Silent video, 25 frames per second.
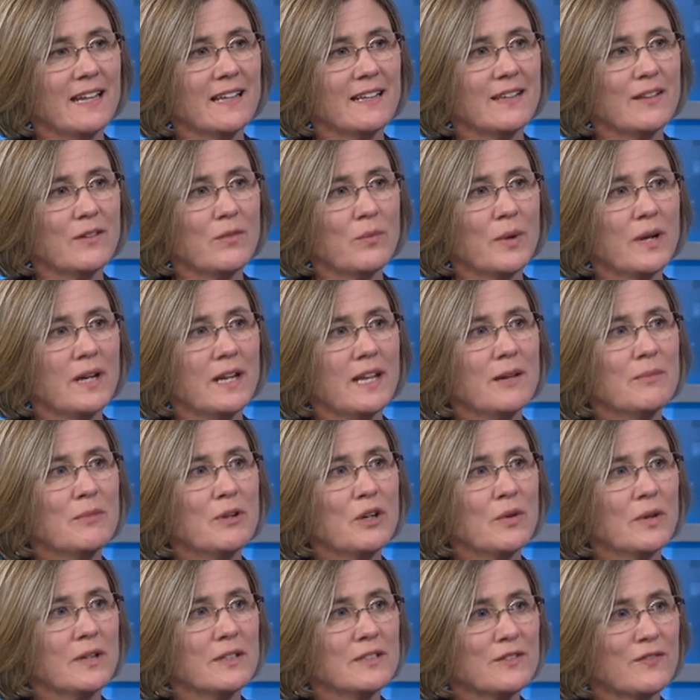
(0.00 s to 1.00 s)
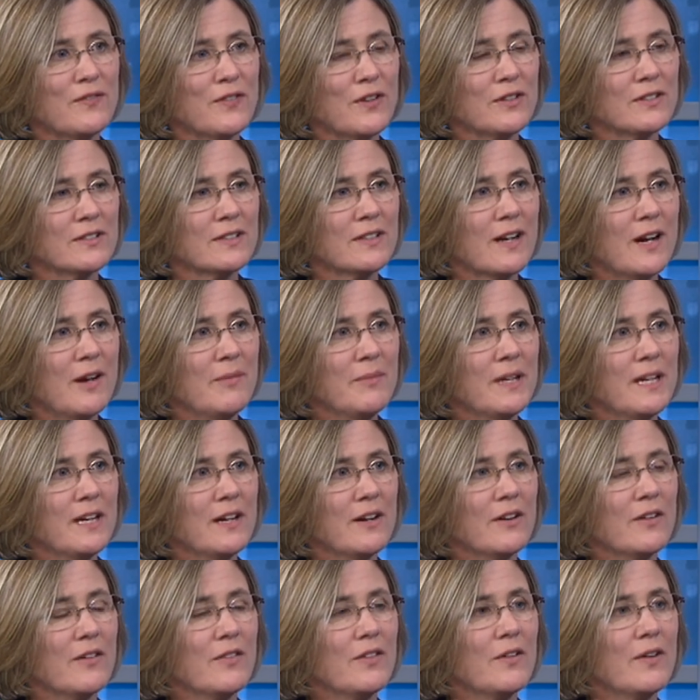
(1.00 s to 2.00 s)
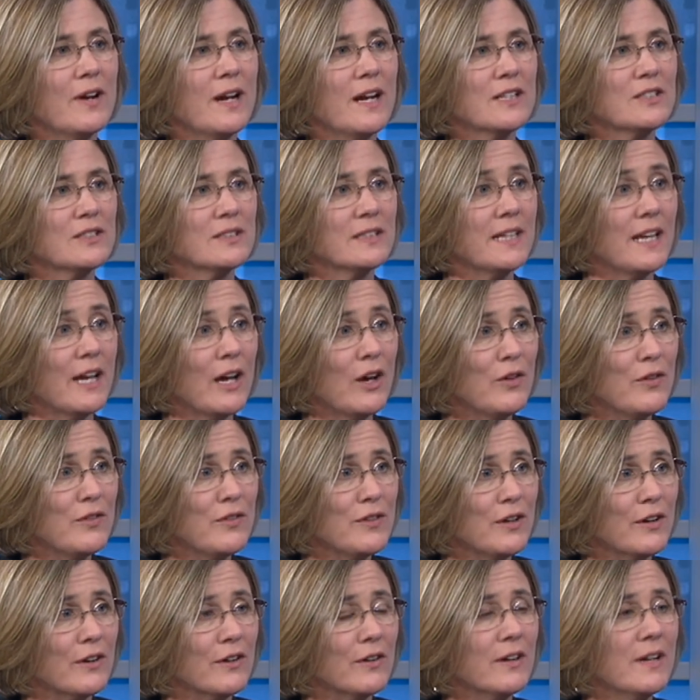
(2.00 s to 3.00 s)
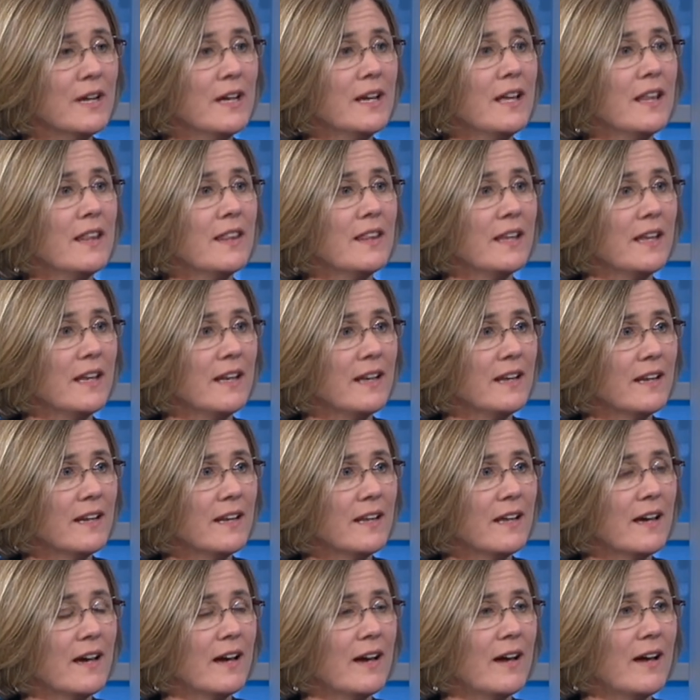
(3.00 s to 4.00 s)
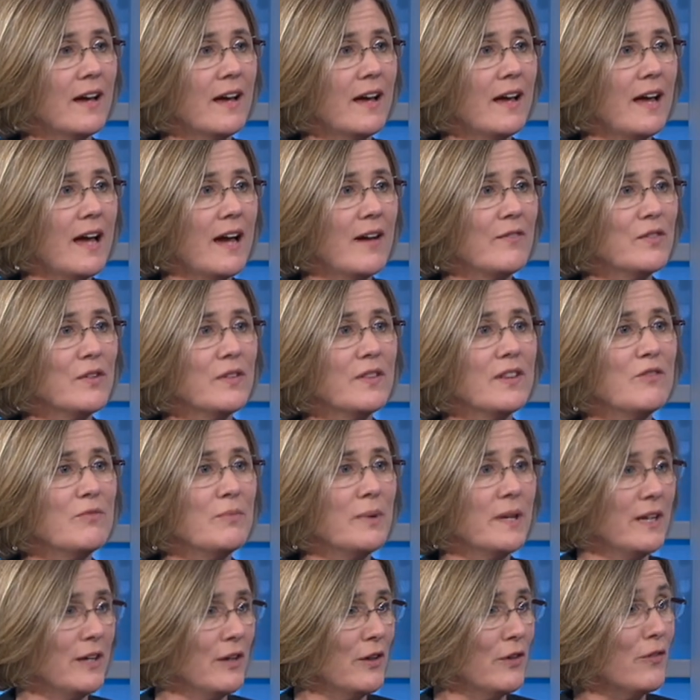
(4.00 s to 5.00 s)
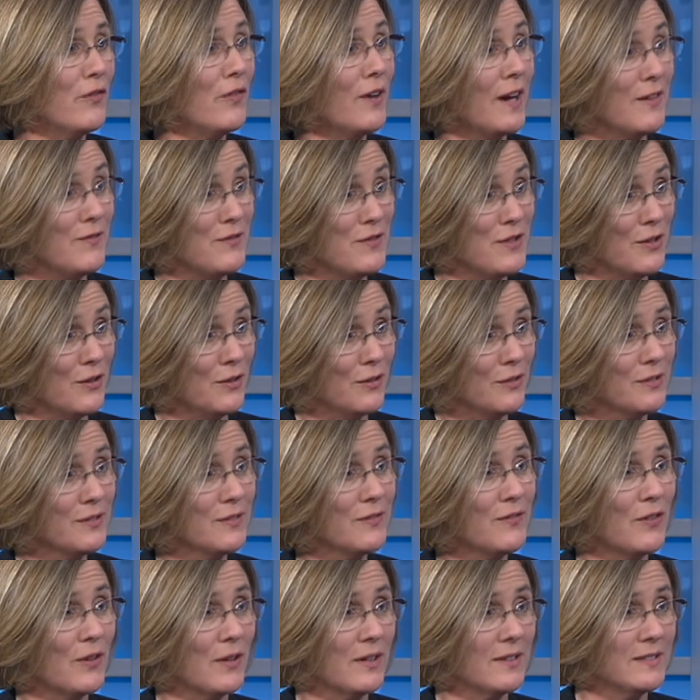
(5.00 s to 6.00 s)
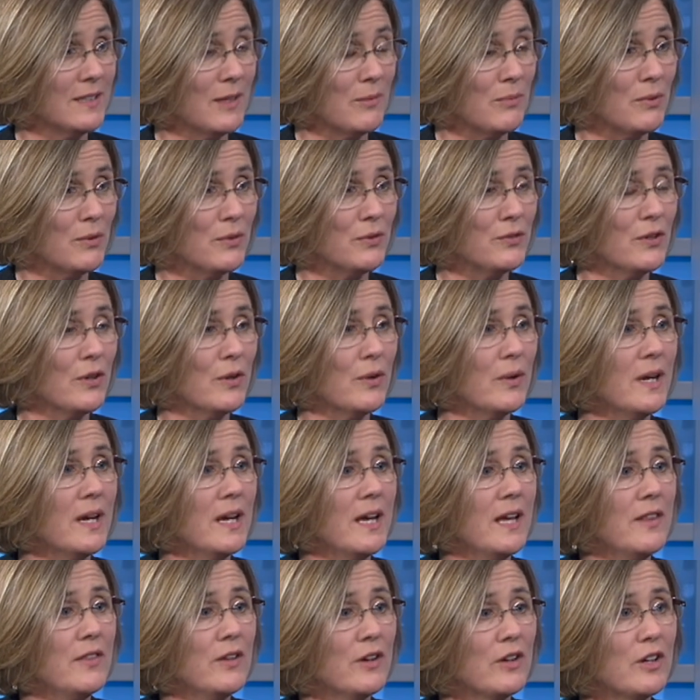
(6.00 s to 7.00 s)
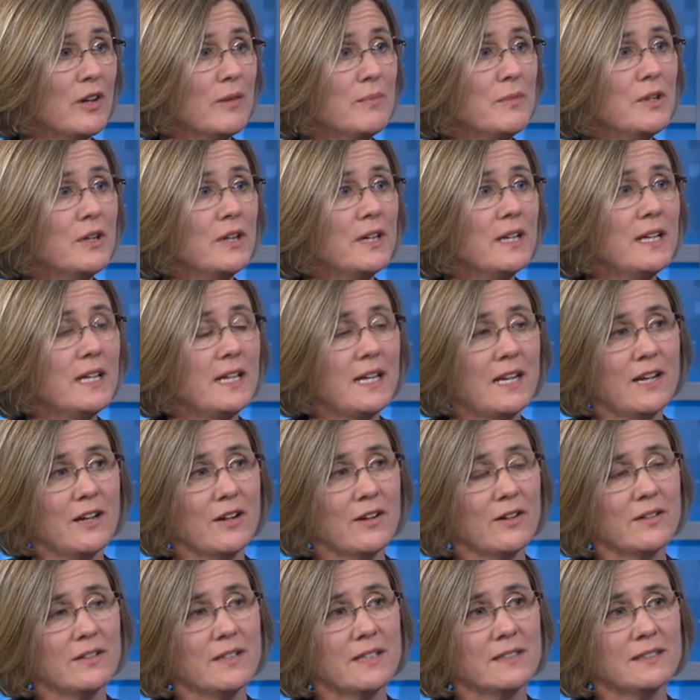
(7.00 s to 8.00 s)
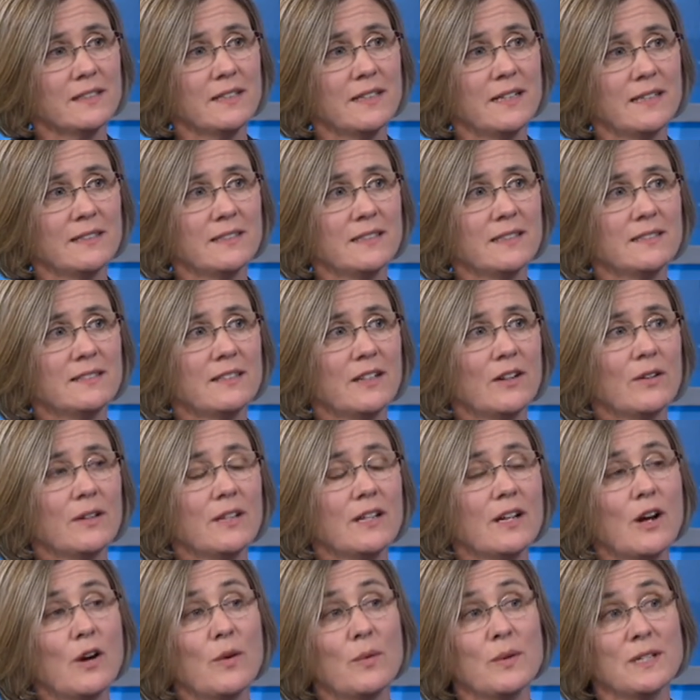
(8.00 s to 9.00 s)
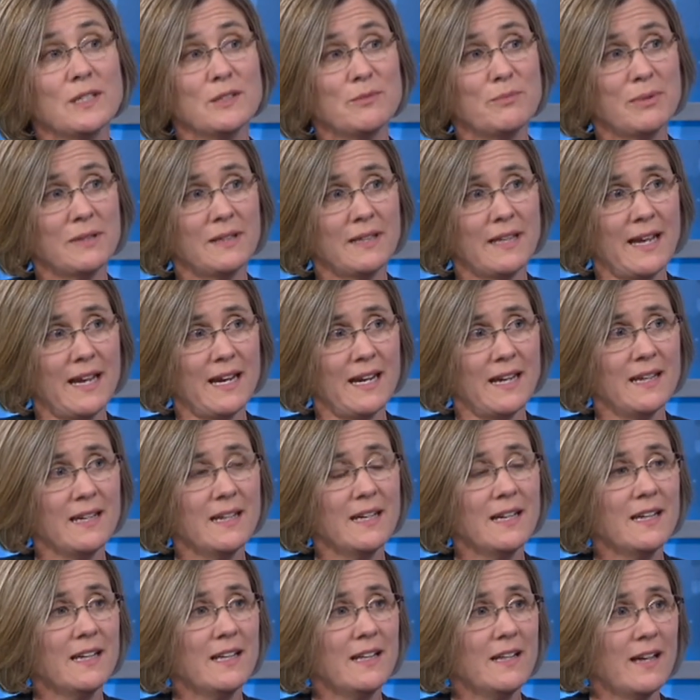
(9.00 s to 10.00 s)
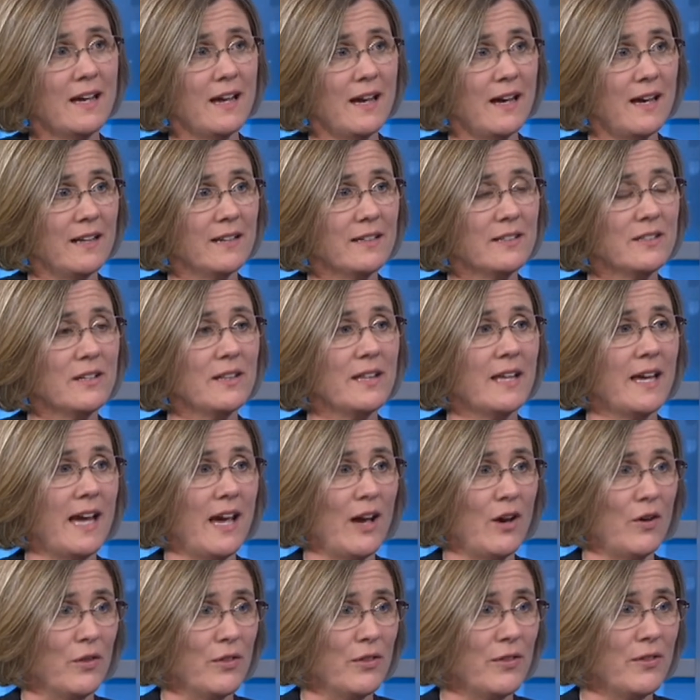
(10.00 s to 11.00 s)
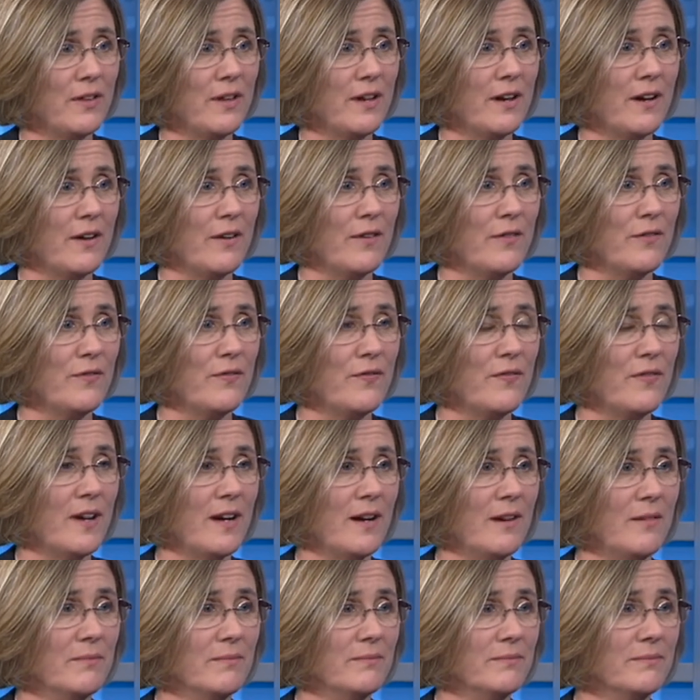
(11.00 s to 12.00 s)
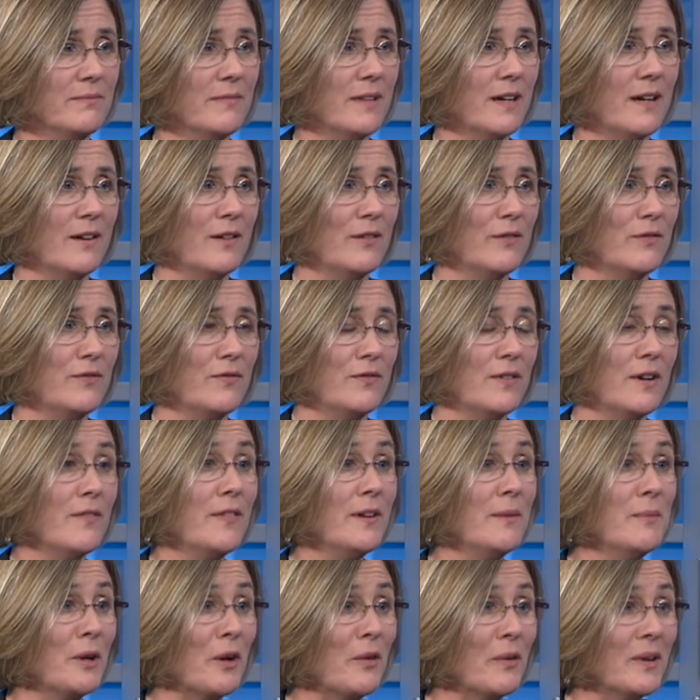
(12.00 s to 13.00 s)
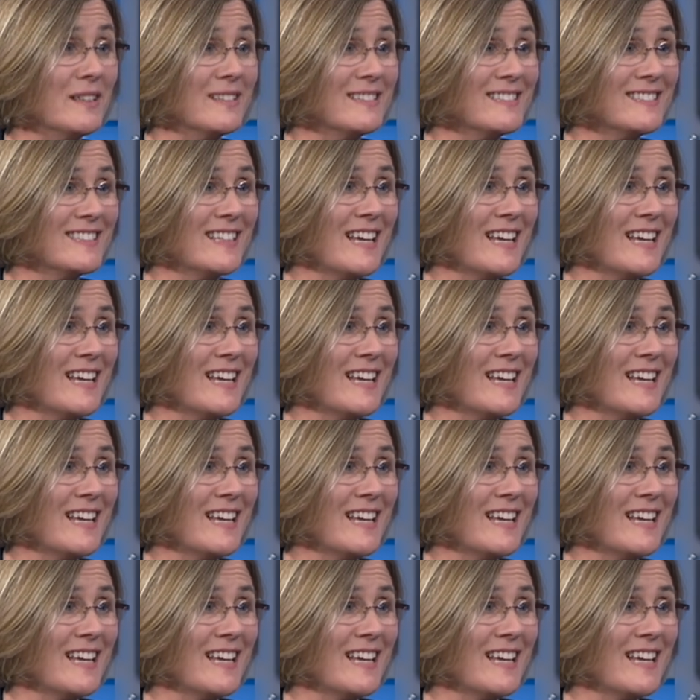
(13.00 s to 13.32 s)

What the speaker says: when immigrants first come here, they're actually healthier than after they've been here 5 years, for example. So the community here doesn't necessarily always play to the health of immigrants.